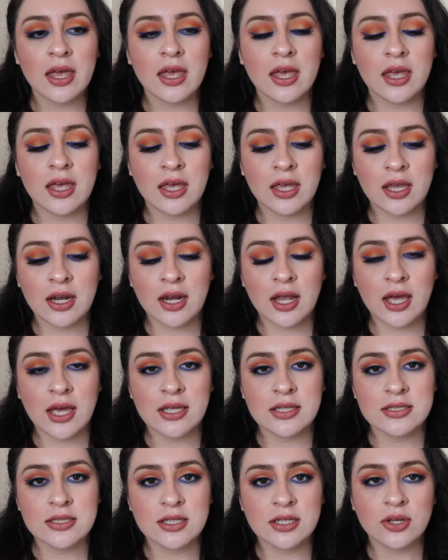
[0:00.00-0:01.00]
and
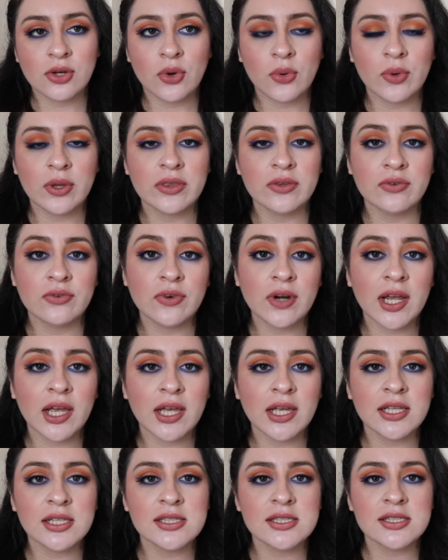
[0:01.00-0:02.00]
I did go with a
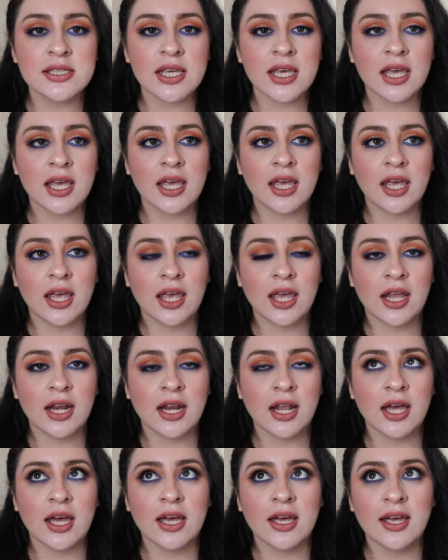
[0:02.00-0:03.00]
friend
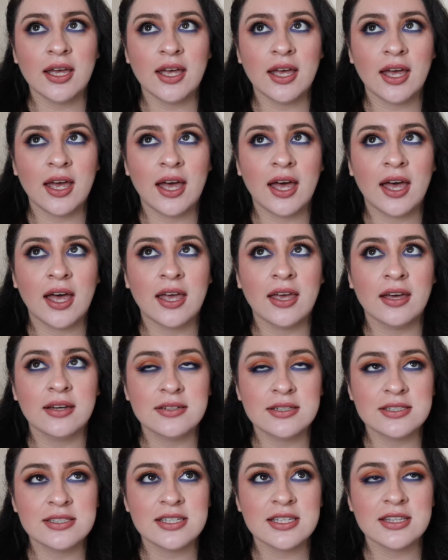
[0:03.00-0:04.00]
and I
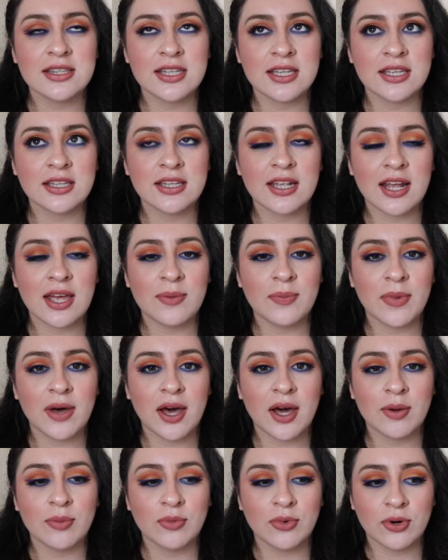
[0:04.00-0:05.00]
honestly think that I
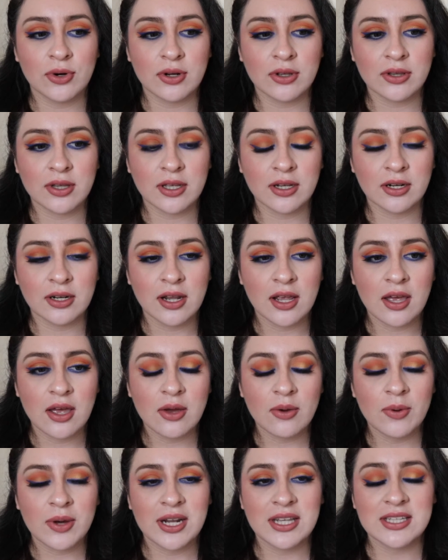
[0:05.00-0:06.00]
bought more than
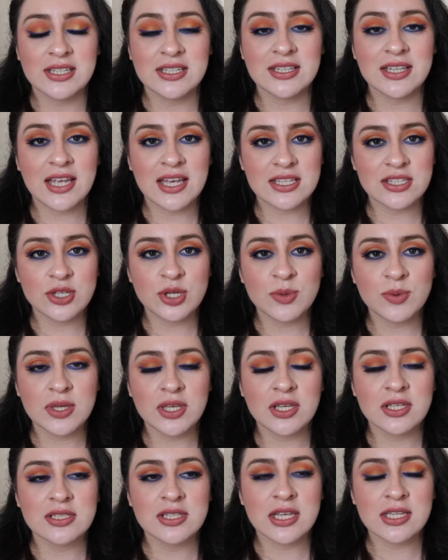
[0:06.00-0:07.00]
what I did last year
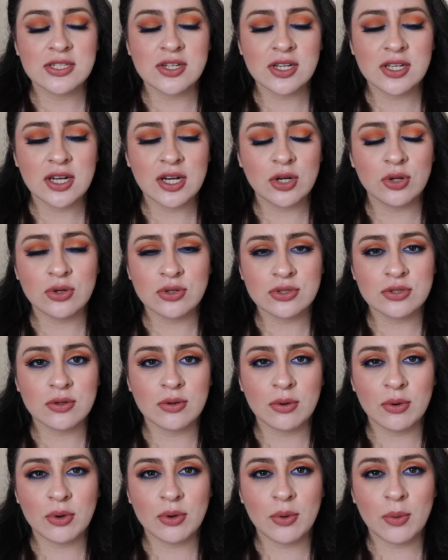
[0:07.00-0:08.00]
because last year I didn't know
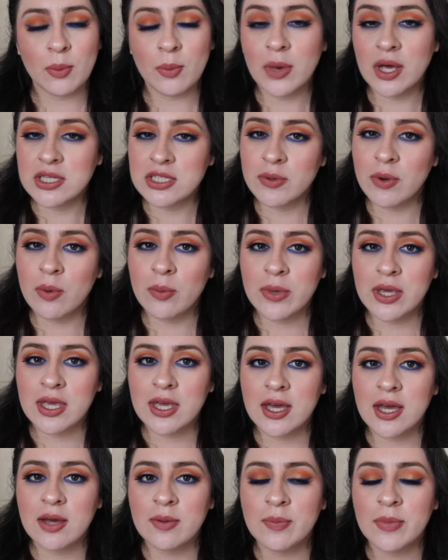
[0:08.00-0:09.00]
much about
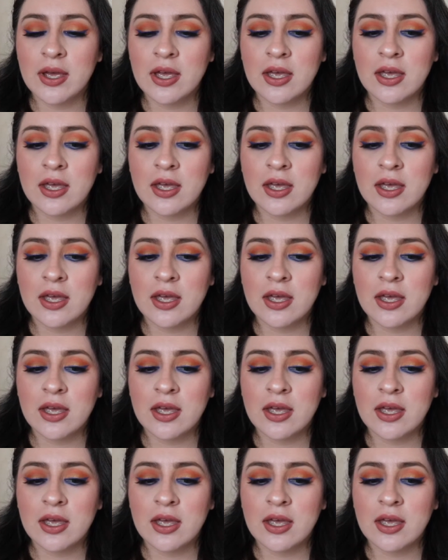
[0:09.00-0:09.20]
makeup